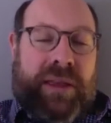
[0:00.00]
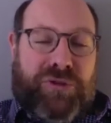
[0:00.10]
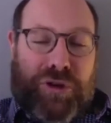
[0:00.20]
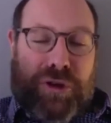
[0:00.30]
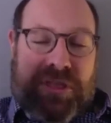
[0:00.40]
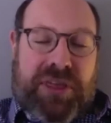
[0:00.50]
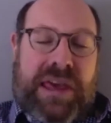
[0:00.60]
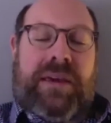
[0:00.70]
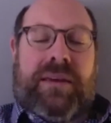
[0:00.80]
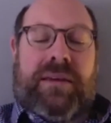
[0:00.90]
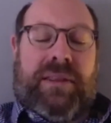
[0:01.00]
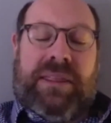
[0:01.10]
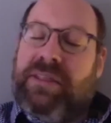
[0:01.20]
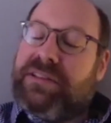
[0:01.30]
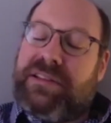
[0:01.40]
do you think
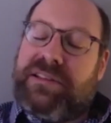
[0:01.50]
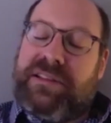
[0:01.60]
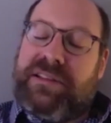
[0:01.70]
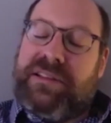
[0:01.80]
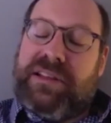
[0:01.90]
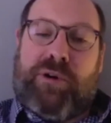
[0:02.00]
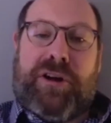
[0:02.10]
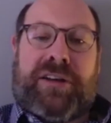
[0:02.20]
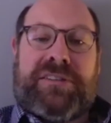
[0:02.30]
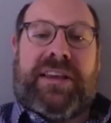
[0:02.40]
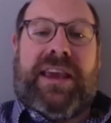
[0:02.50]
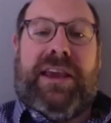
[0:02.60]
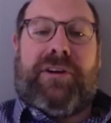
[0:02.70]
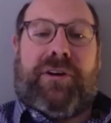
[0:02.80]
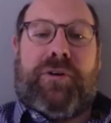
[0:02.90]
this is the
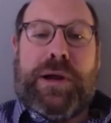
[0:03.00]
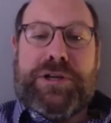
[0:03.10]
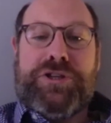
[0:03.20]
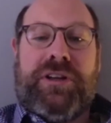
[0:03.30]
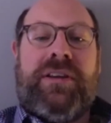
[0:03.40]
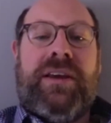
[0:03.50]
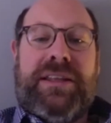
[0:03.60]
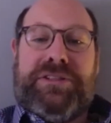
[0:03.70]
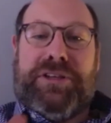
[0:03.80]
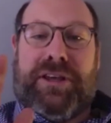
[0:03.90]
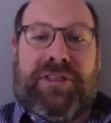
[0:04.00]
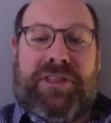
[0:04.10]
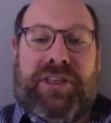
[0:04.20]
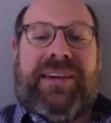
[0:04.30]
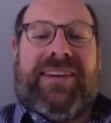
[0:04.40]
prognosticator question. Do you
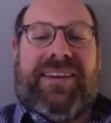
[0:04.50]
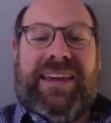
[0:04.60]
think